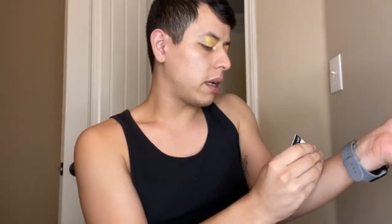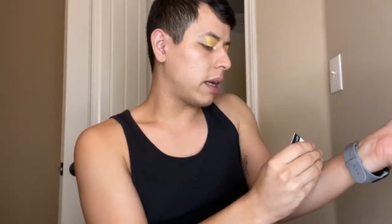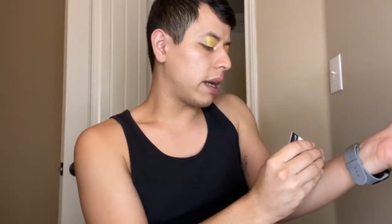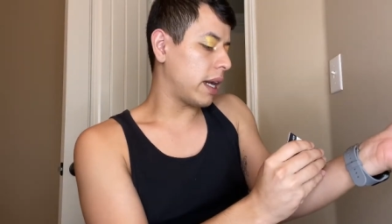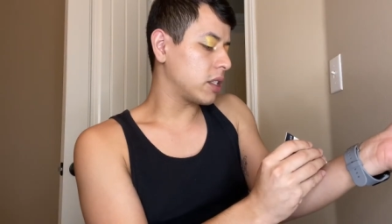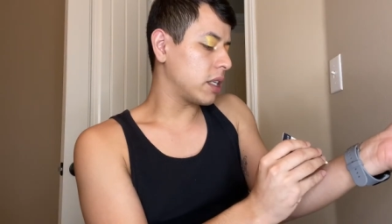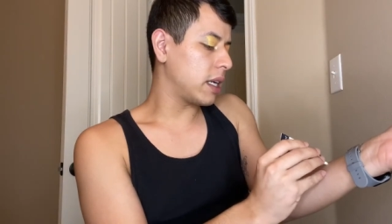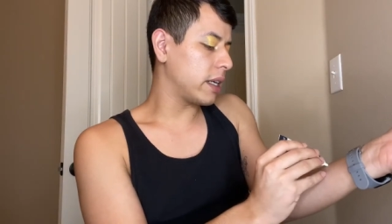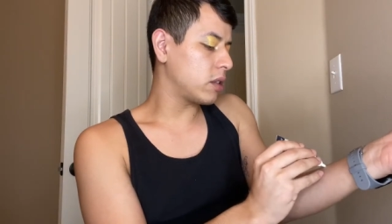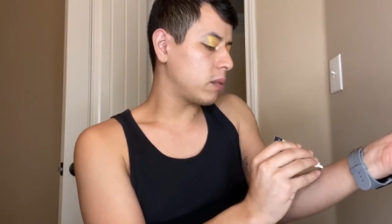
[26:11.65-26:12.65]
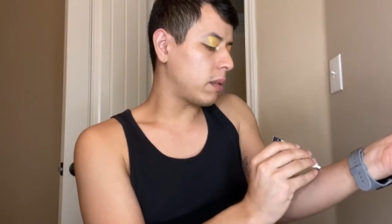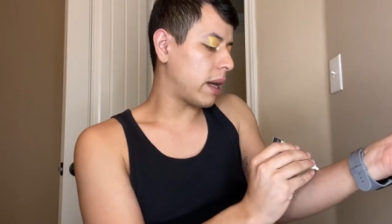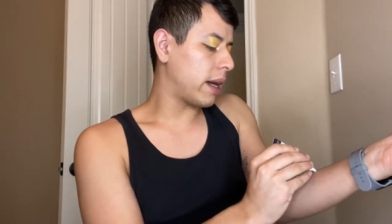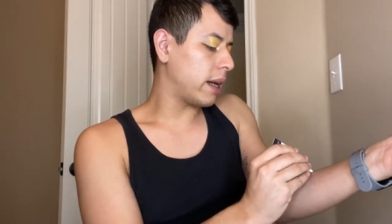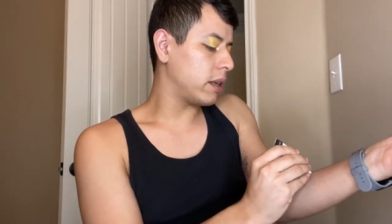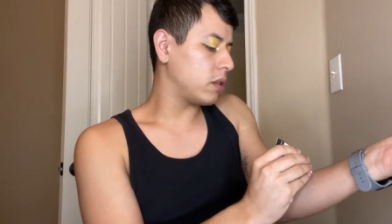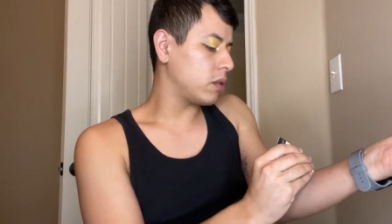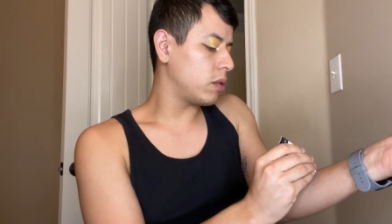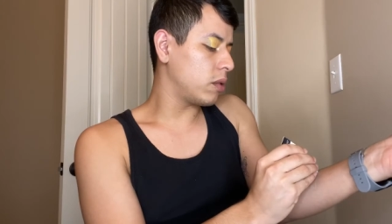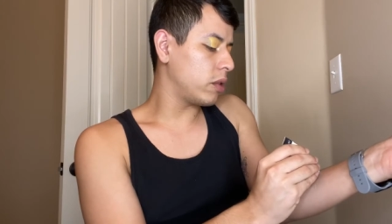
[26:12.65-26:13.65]
I
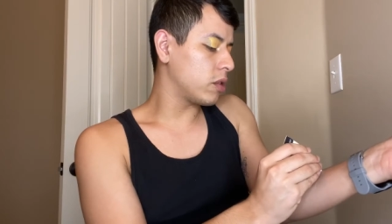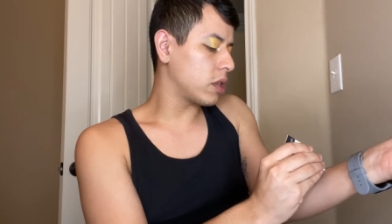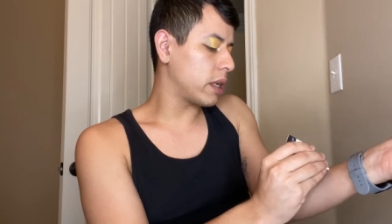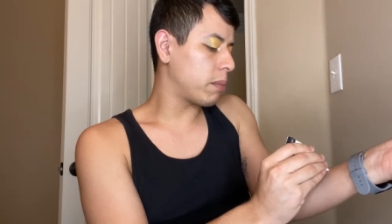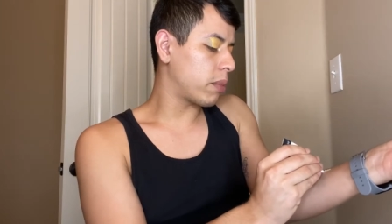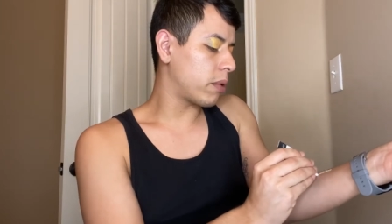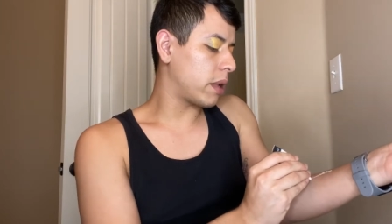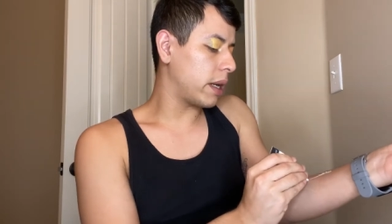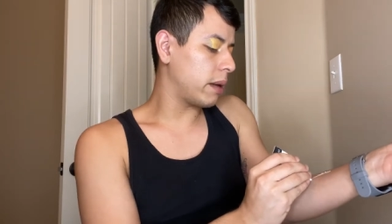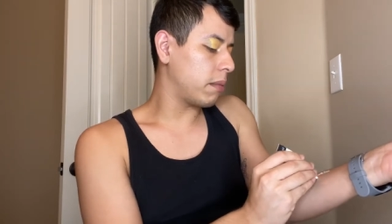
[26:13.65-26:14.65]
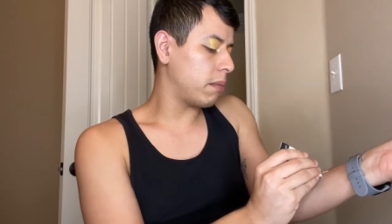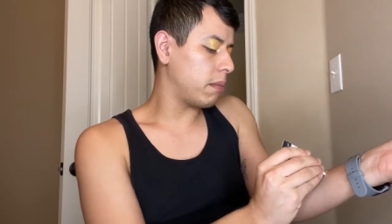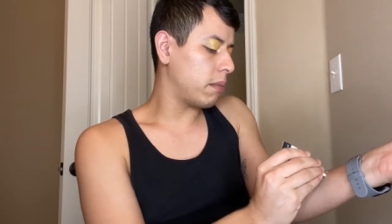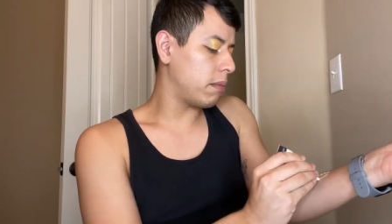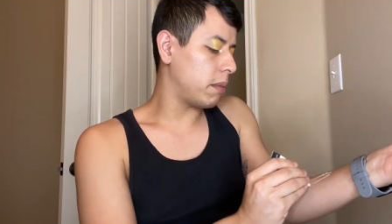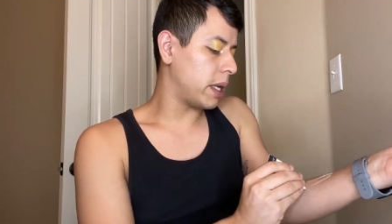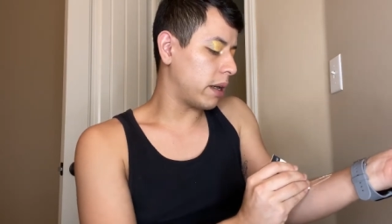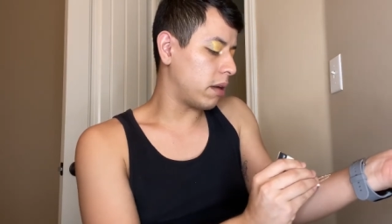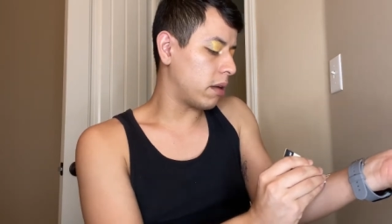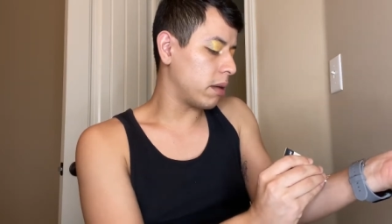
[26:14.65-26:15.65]
do usually prime my
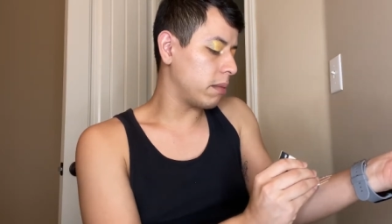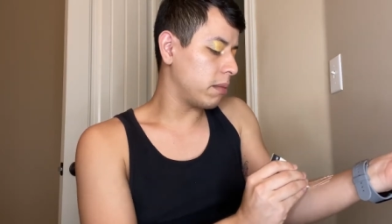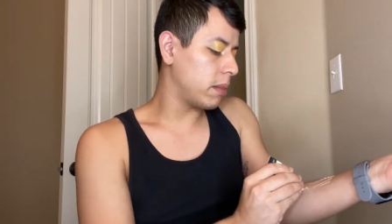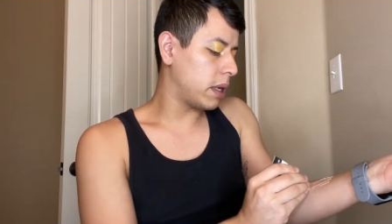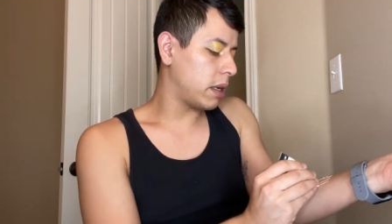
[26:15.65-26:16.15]
arm